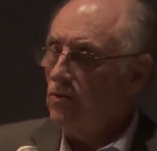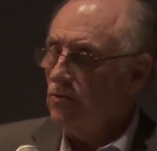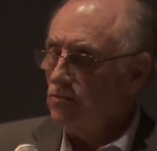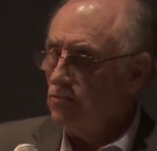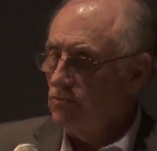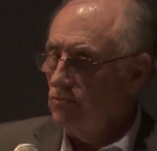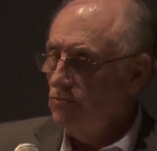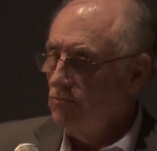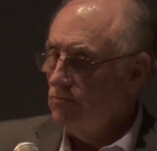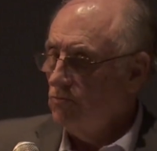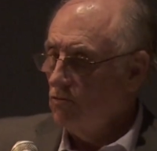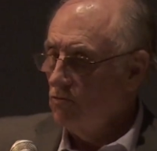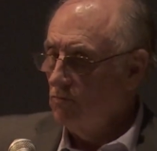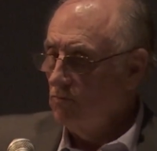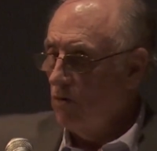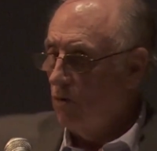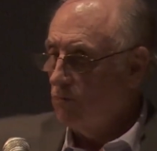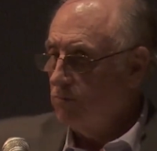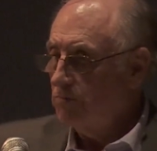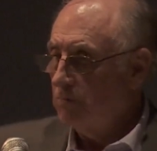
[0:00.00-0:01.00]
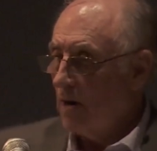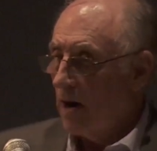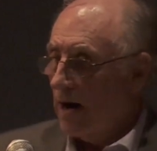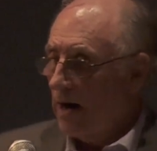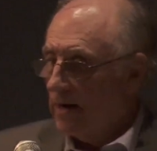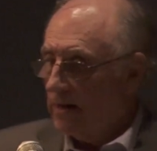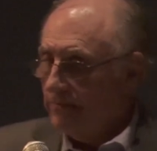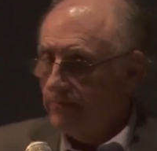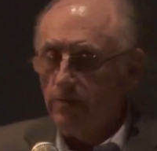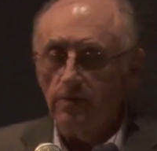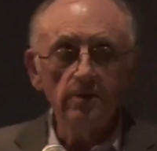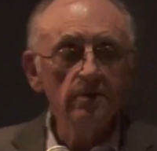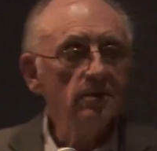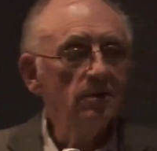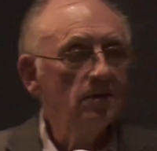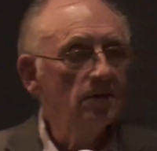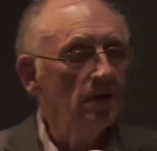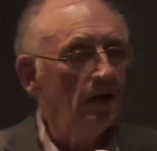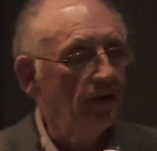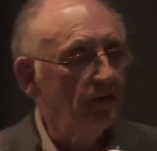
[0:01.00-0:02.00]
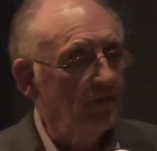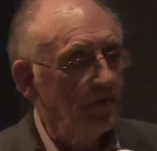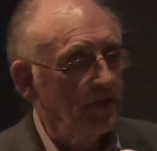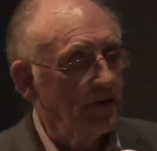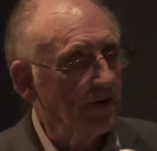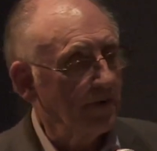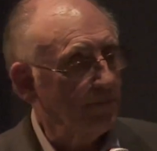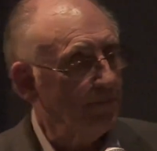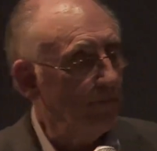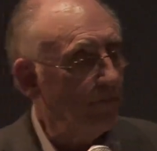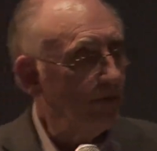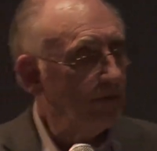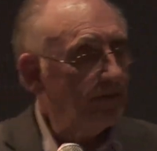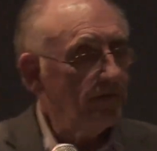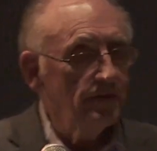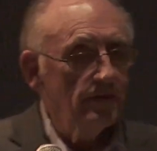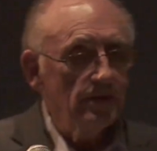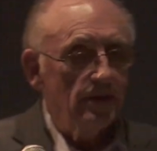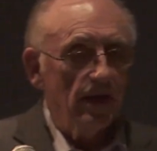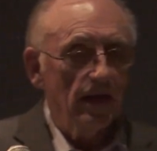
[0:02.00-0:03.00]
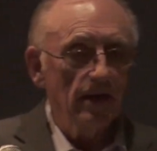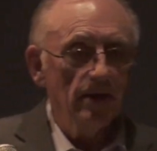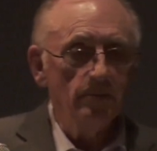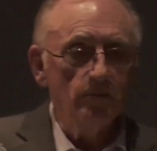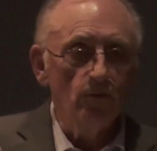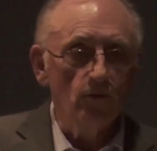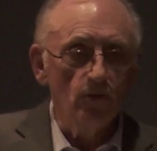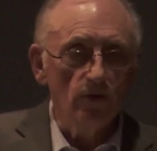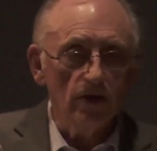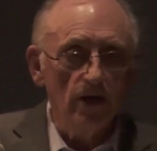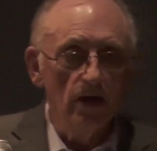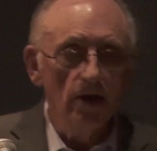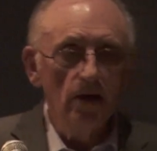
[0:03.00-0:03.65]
to a remote part of an airport to get aboard